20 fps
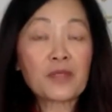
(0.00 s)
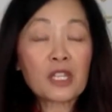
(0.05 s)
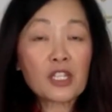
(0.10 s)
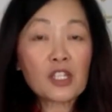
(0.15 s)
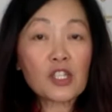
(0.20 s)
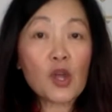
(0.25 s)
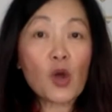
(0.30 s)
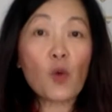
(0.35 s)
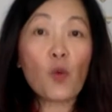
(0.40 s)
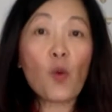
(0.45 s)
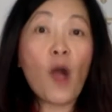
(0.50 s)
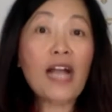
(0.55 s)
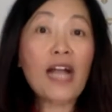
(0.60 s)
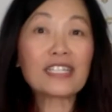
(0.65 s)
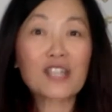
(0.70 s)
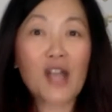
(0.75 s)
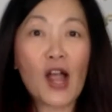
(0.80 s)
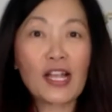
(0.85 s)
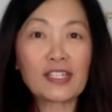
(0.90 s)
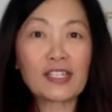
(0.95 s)
So why
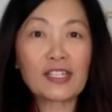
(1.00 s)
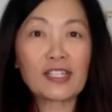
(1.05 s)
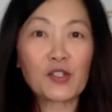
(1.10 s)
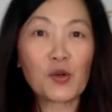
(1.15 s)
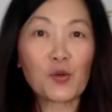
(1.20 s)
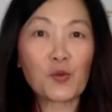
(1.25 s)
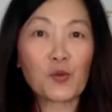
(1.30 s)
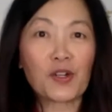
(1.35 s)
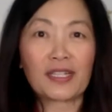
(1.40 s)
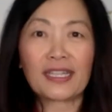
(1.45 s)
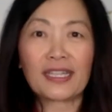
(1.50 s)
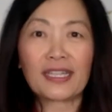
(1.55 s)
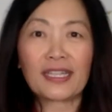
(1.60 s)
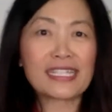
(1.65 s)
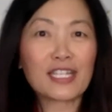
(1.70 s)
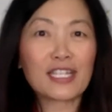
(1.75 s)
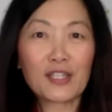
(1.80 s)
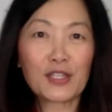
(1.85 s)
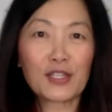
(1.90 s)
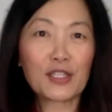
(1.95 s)
diets don't work?
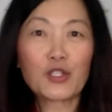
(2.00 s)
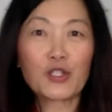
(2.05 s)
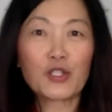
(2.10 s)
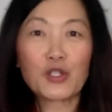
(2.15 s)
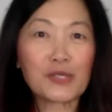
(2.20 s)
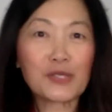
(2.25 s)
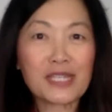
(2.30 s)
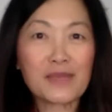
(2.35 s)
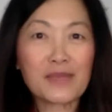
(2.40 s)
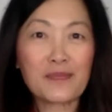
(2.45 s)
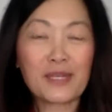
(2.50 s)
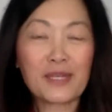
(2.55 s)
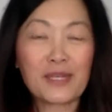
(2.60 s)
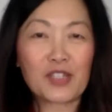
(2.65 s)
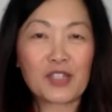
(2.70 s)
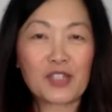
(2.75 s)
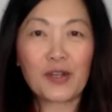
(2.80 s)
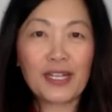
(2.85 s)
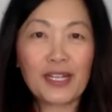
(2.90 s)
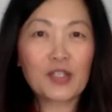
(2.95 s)
Let's get to the juicy
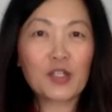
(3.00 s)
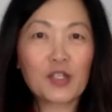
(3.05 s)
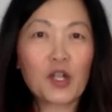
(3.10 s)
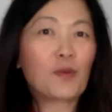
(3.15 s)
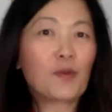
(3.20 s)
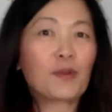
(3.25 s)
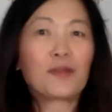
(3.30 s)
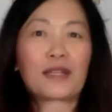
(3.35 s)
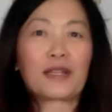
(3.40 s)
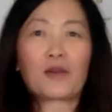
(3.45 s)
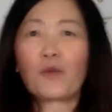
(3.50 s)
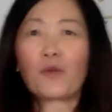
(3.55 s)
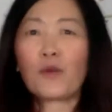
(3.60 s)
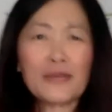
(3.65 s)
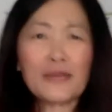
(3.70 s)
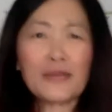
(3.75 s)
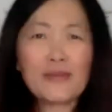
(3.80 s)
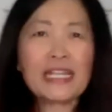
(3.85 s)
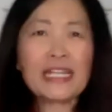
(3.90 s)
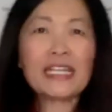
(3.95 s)
bits, right? Because I'll be like, what
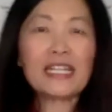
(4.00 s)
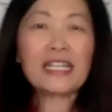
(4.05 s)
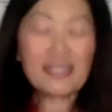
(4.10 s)
do you mean?